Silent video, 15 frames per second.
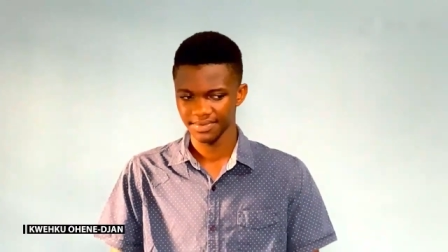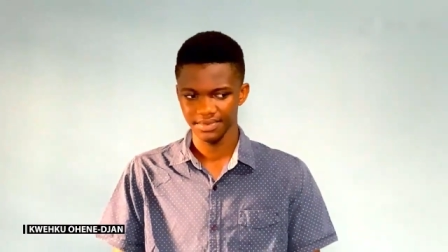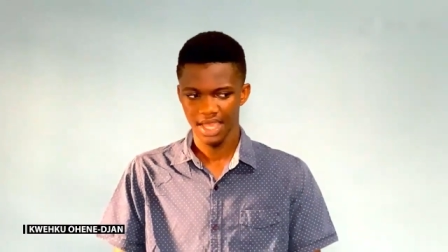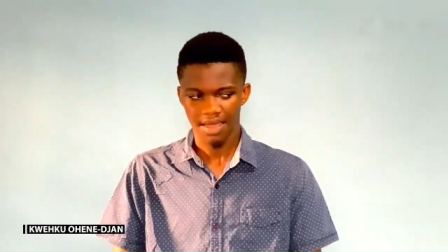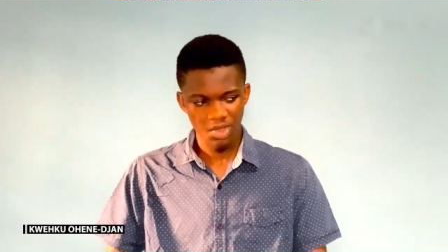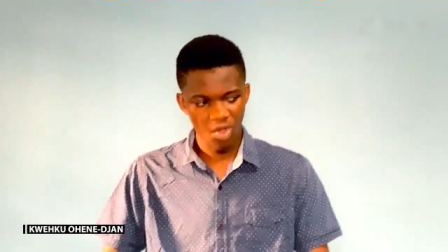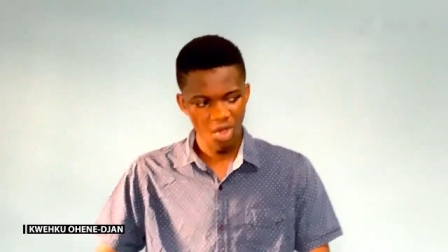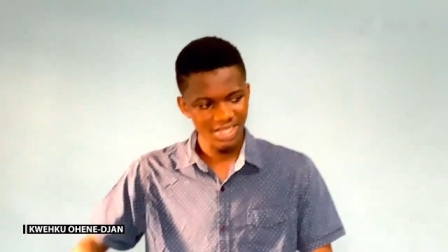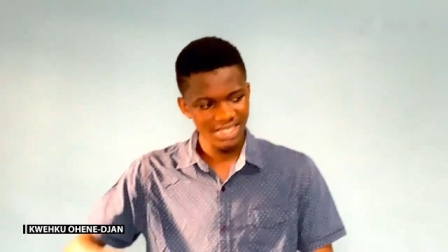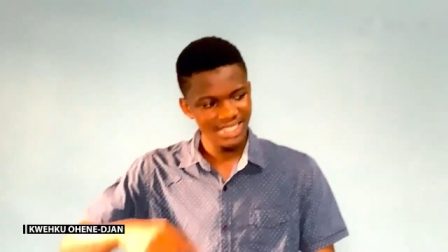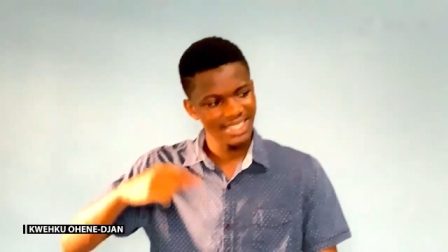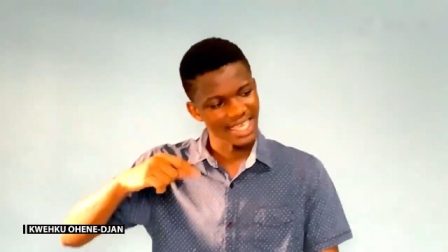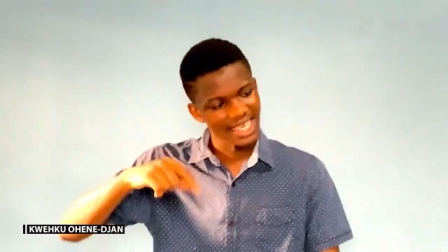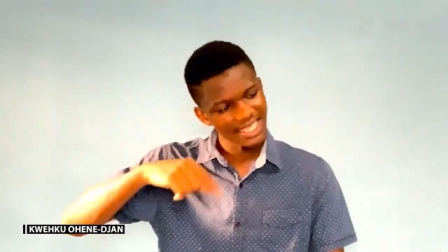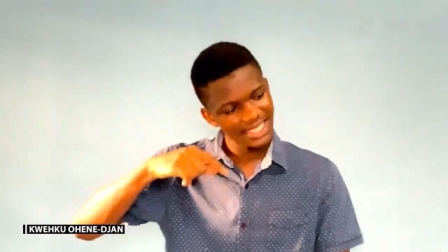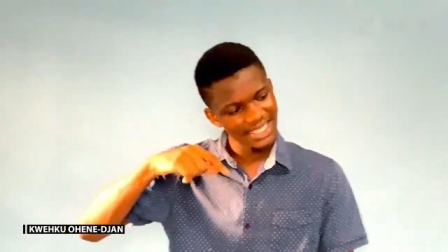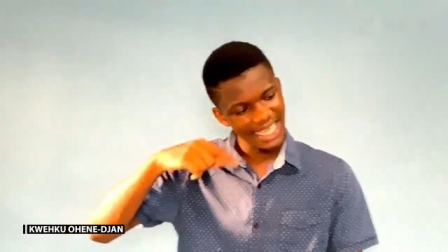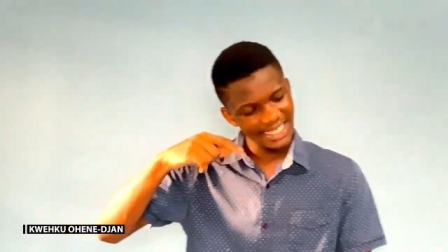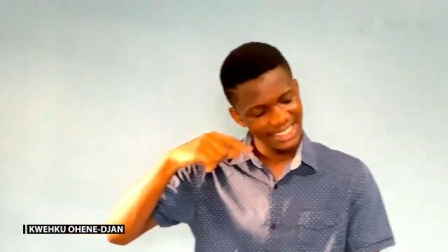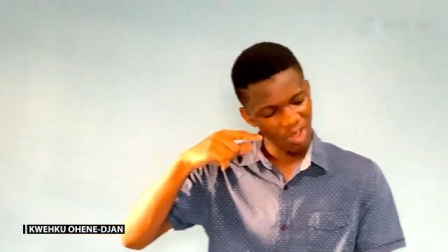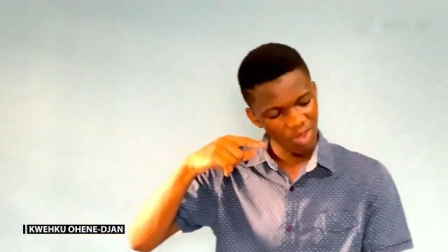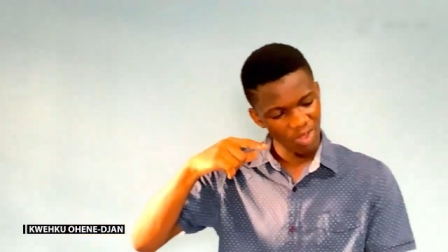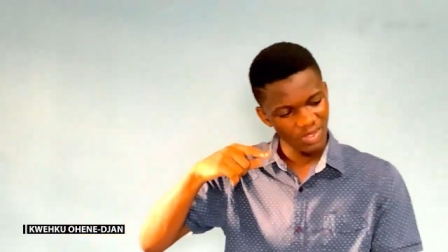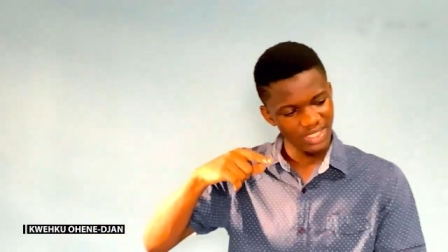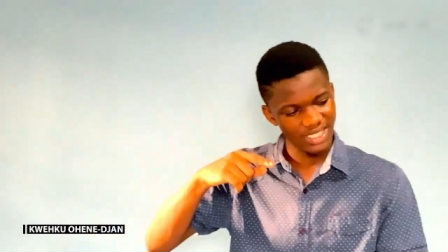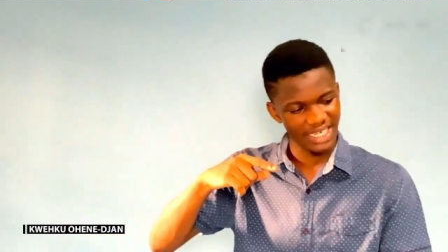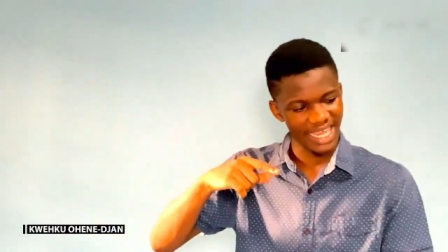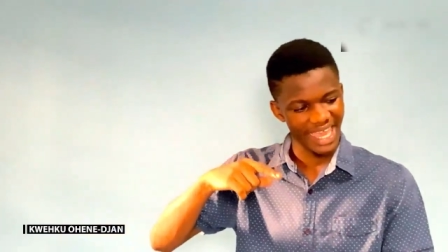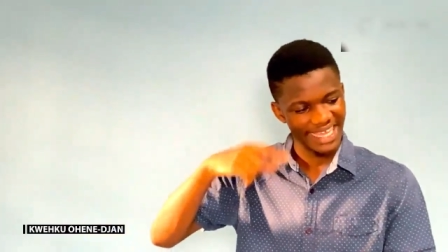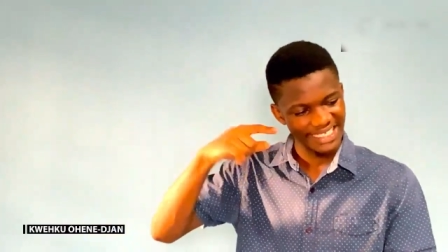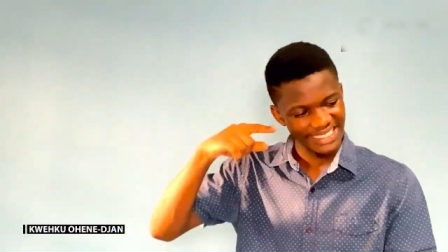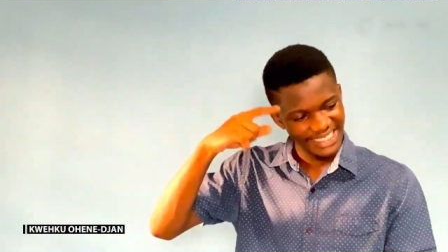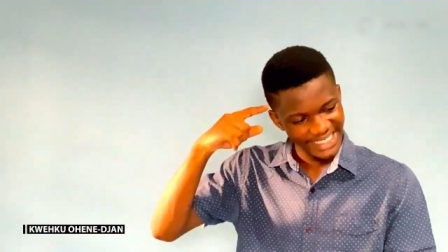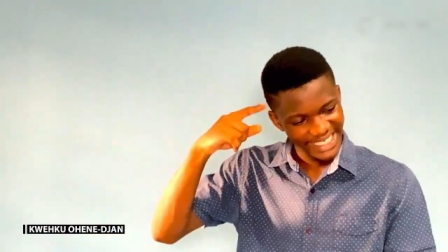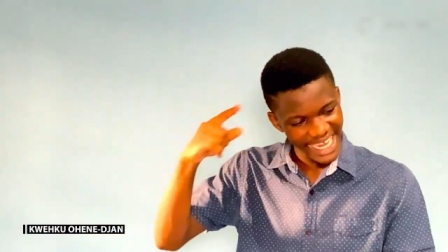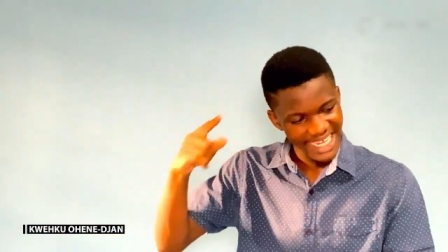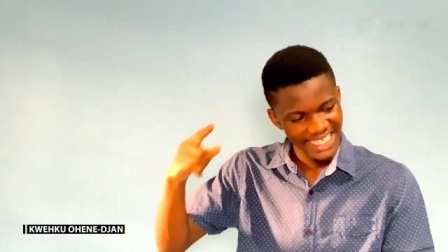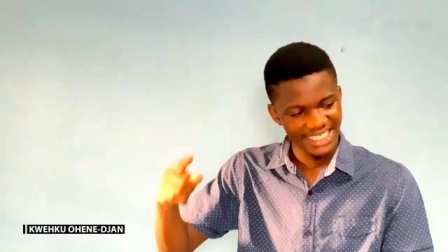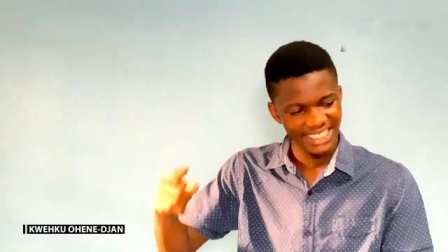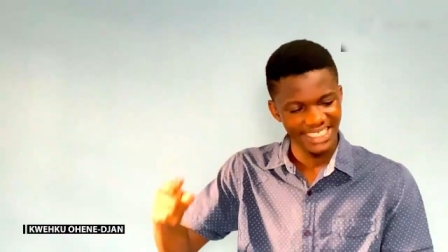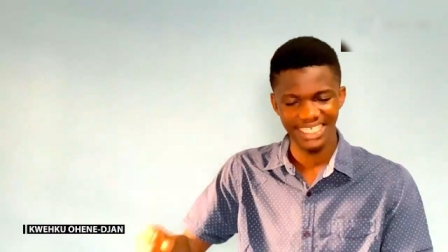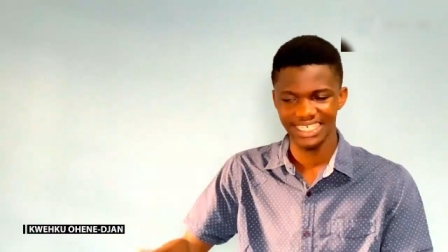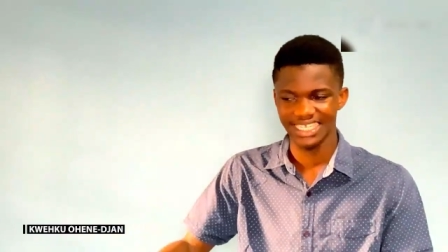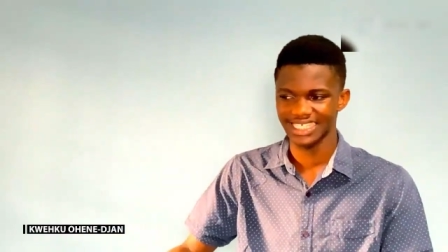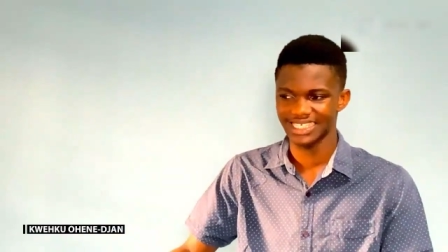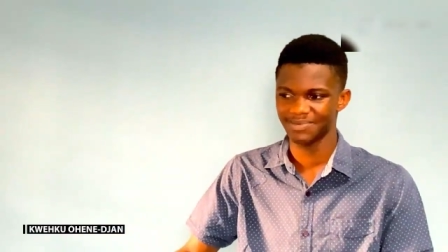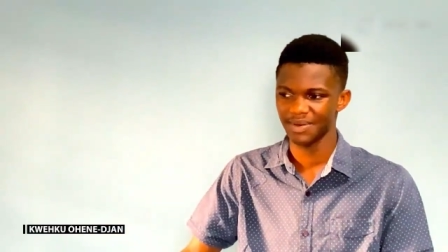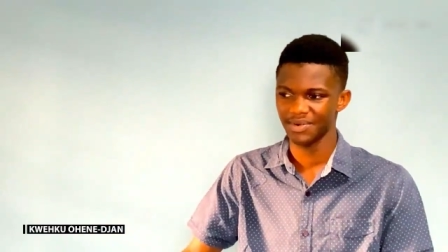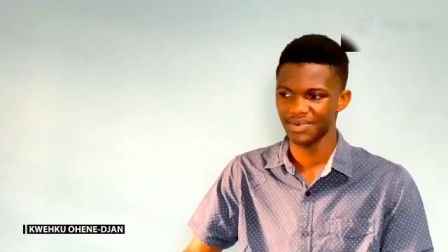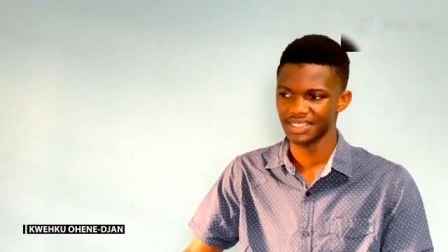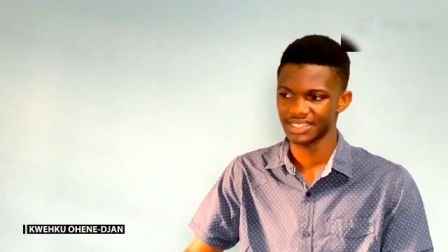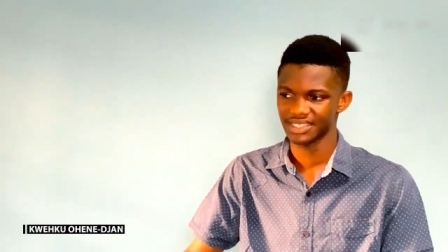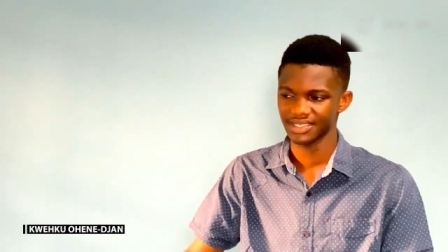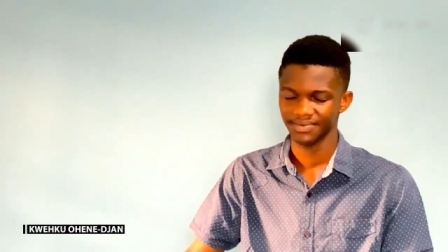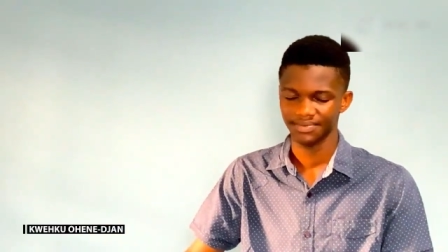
because things had altered and changed in the spirit.